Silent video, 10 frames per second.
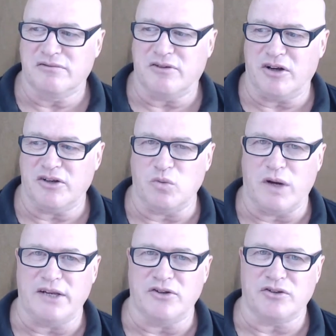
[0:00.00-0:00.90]
find a
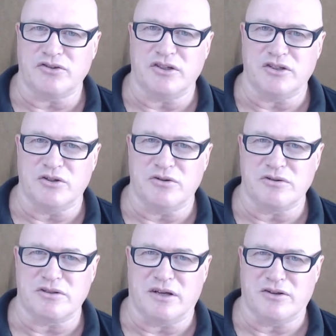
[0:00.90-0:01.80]
way not to
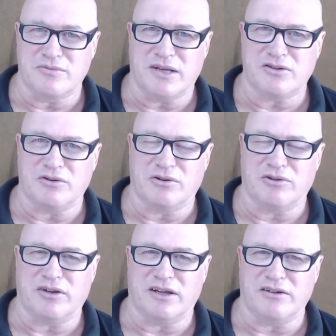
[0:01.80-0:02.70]
use those
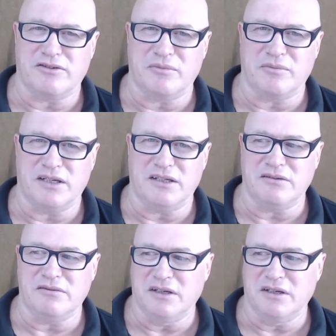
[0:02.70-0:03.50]
muscles. And to me,